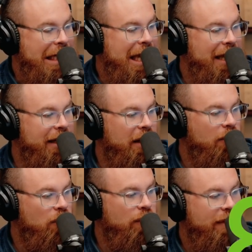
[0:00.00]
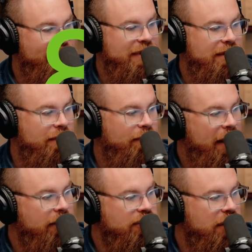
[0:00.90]
And we'll revisit
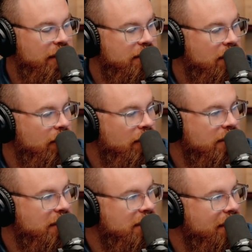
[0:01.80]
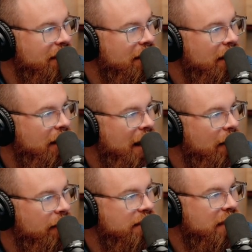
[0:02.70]
Biogen, its numbers, and see how
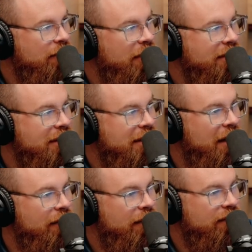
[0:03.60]
the stock price is now that